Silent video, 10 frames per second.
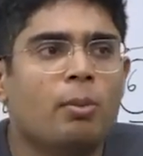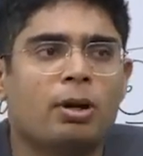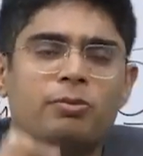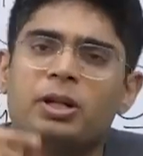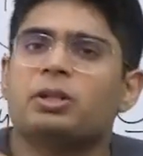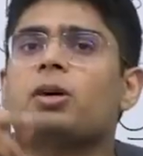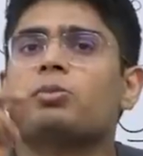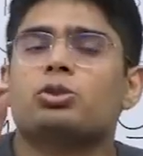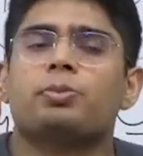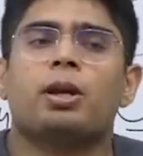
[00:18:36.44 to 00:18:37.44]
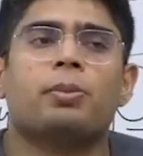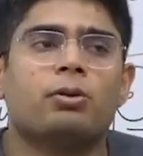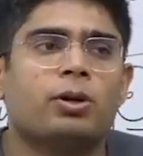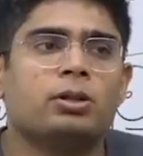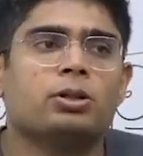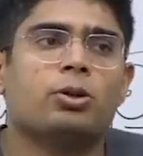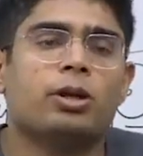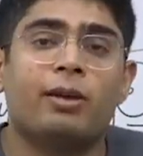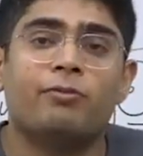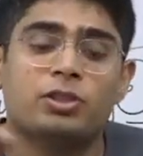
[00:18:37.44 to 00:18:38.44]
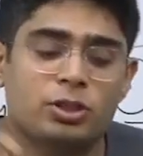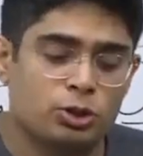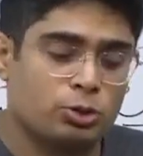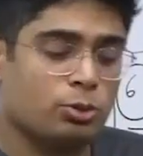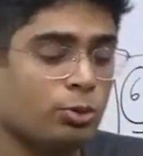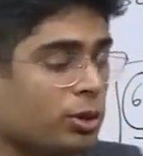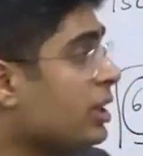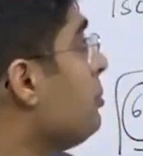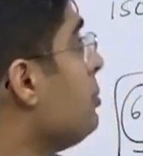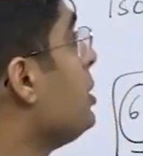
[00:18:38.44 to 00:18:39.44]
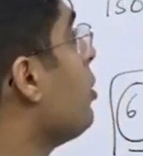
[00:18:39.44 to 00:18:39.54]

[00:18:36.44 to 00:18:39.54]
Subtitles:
But when it comes to paper 1, your emphasis should only be